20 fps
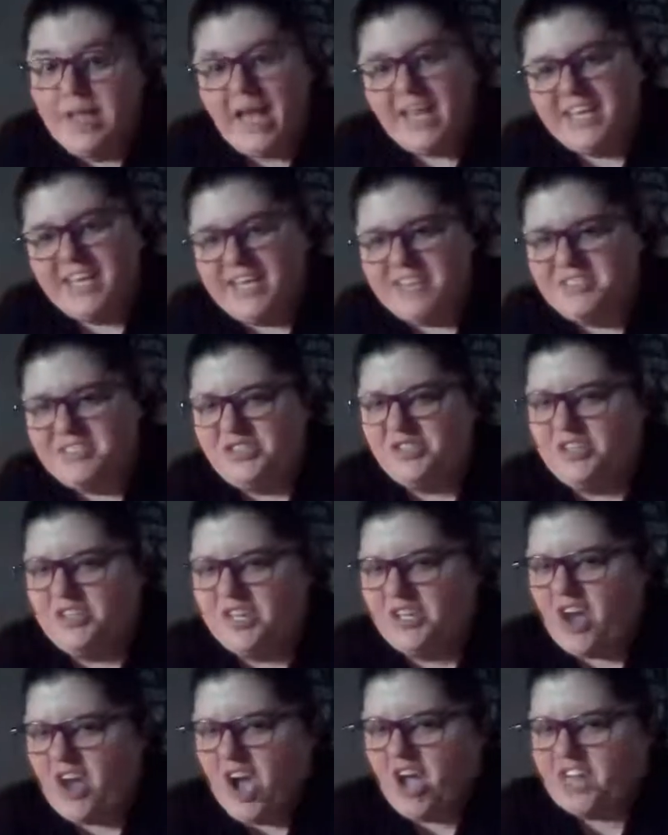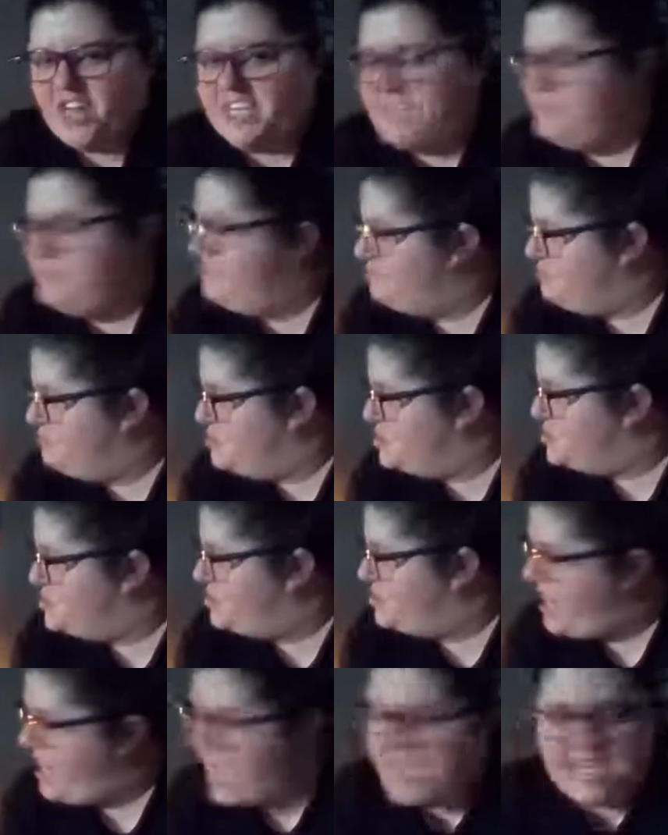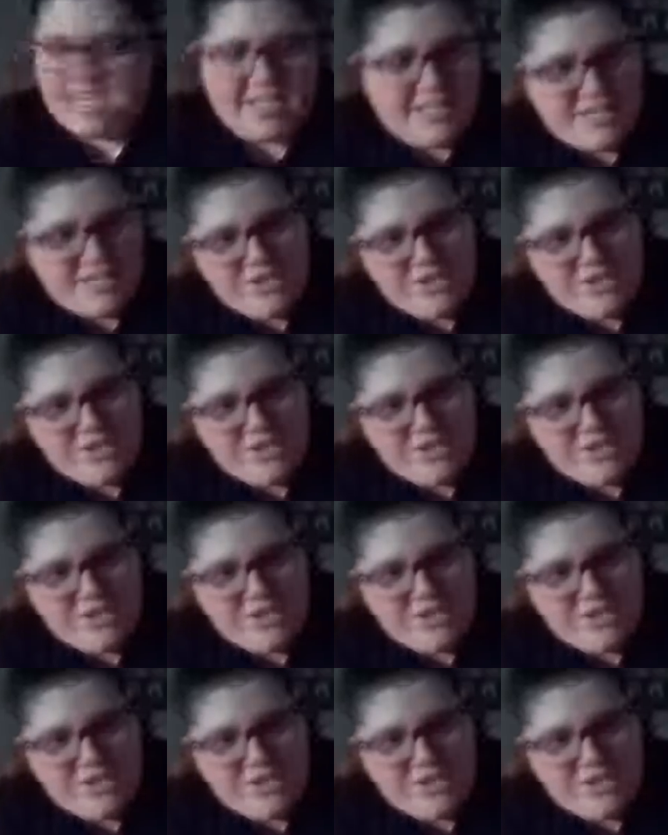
guess you could call it mood lighting.